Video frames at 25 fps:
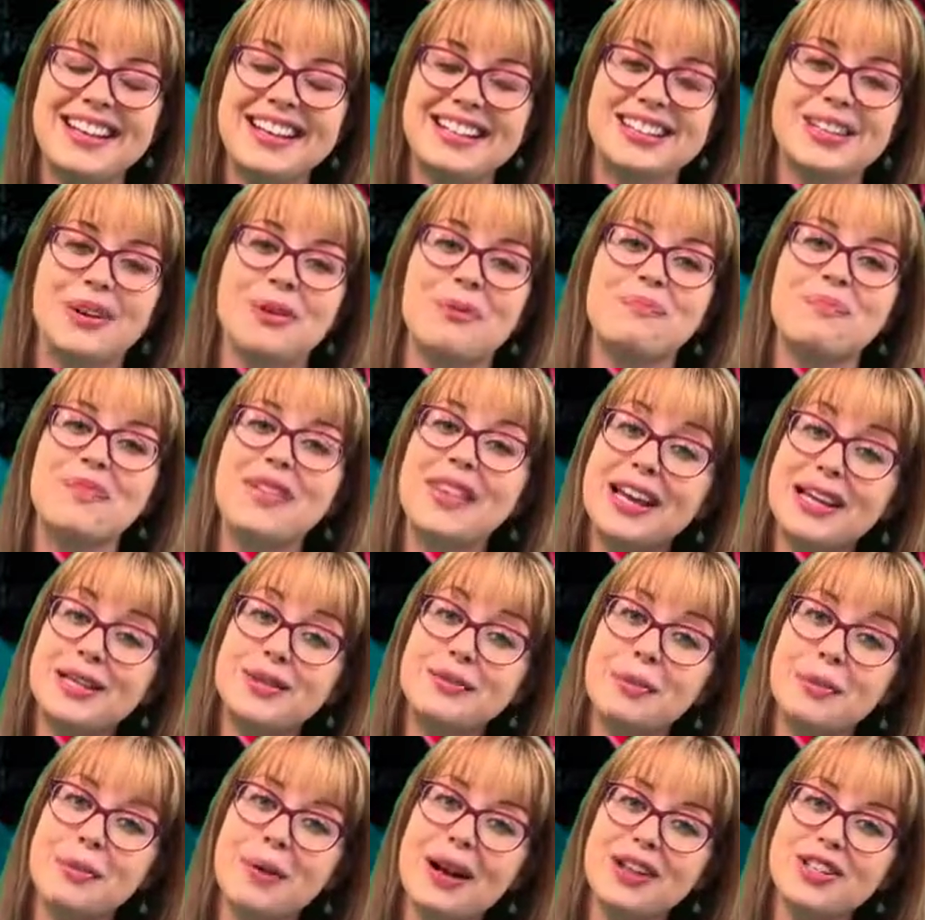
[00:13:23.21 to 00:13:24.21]
So thanks
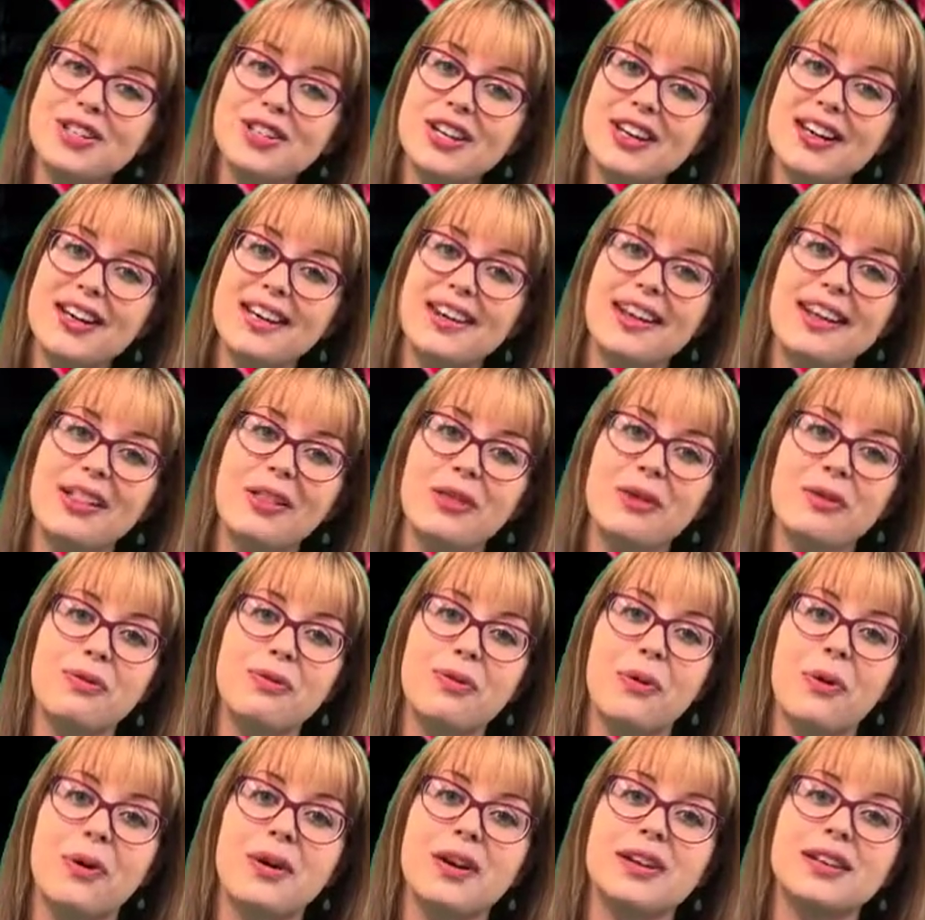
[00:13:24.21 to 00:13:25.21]
for watching, and I look
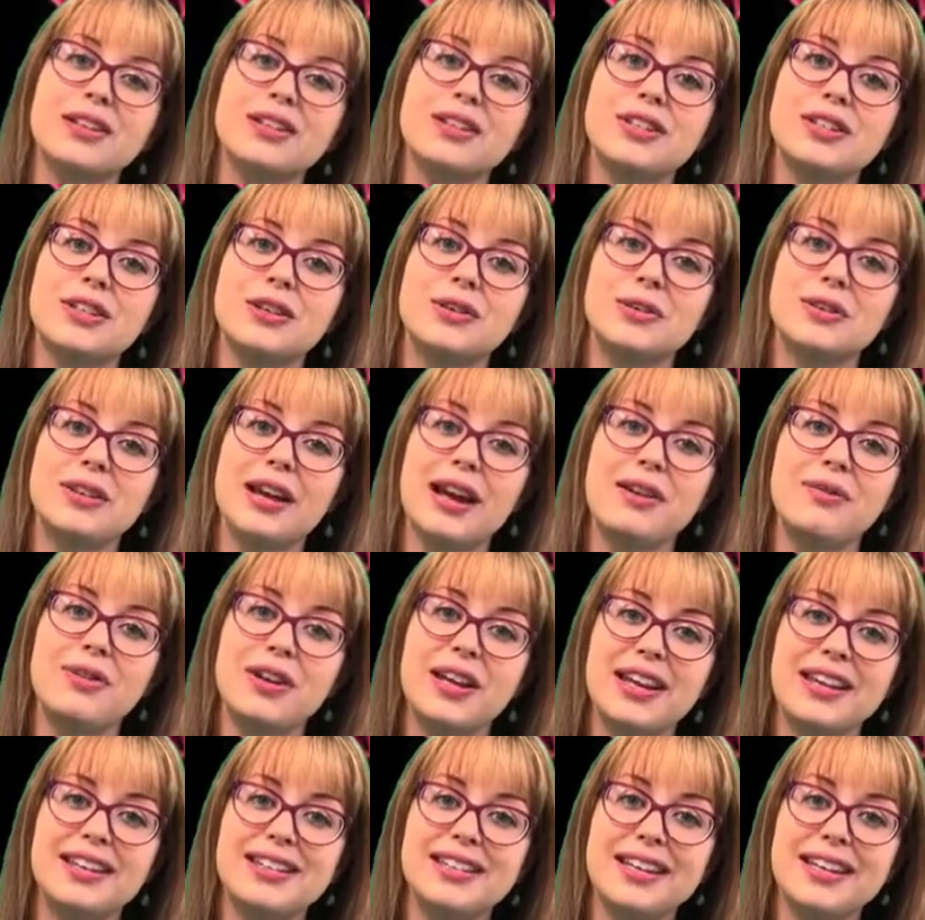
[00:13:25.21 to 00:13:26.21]
forward to
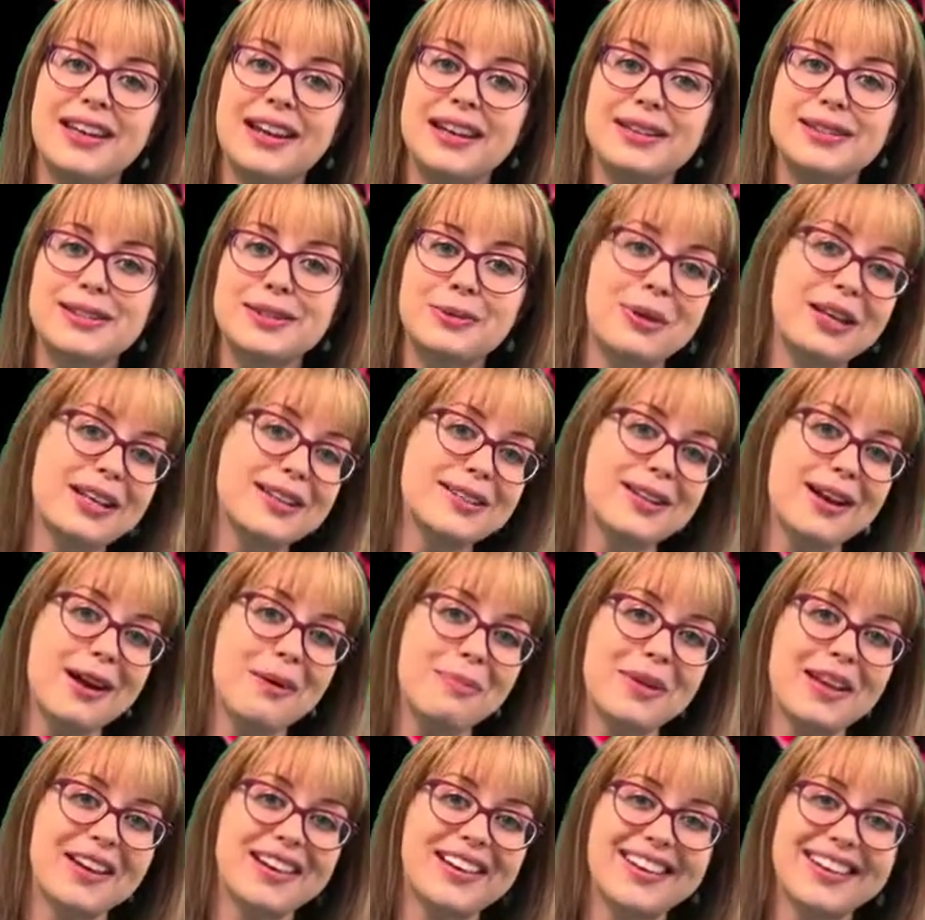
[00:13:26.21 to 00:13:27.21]
diving into next week's
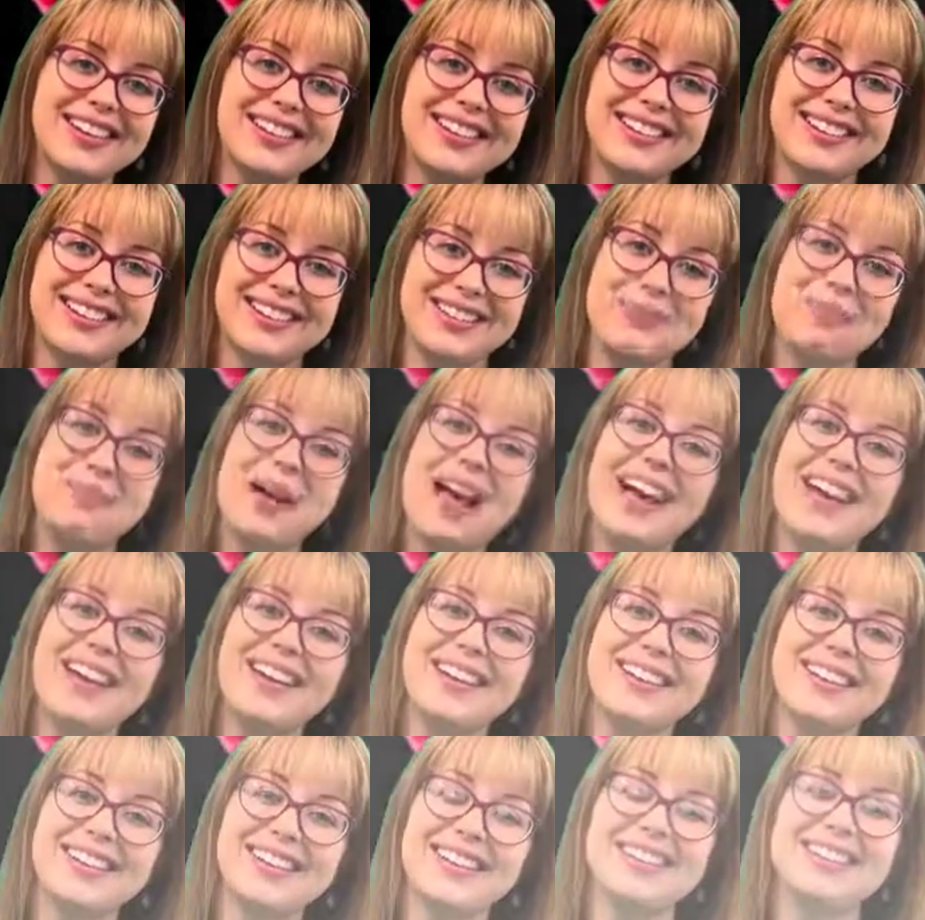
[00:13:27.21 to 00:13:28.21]
topic.
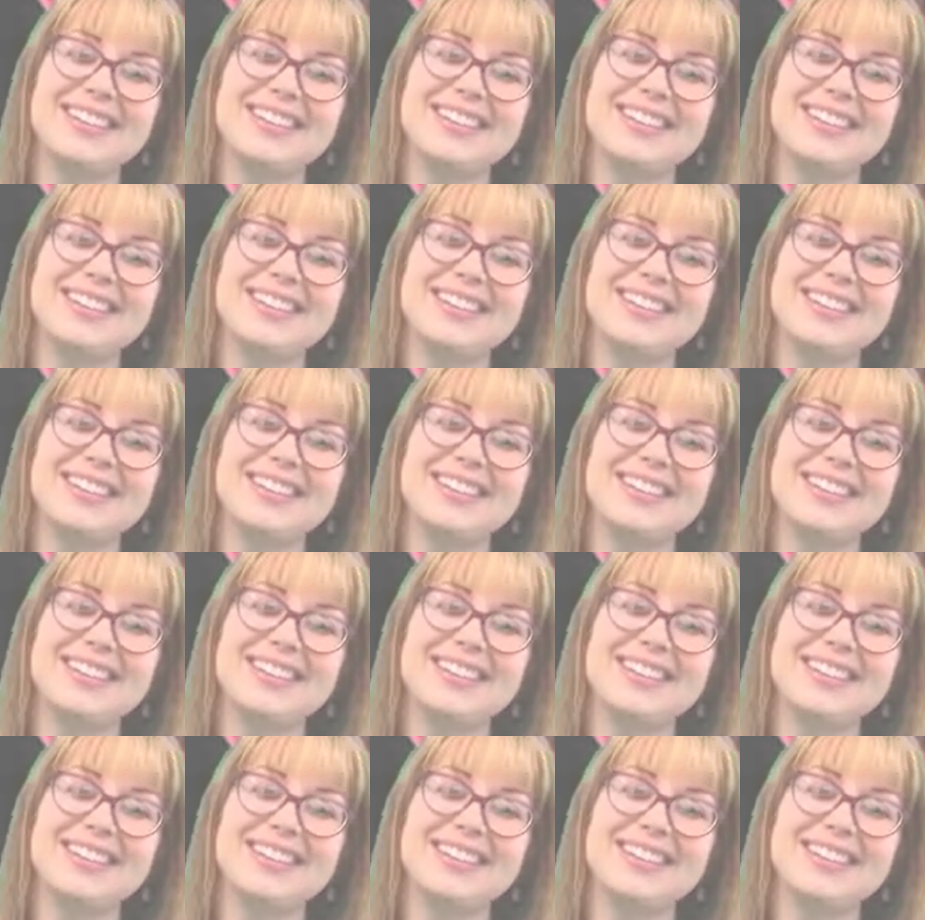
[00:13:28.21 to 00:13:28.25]
Bye.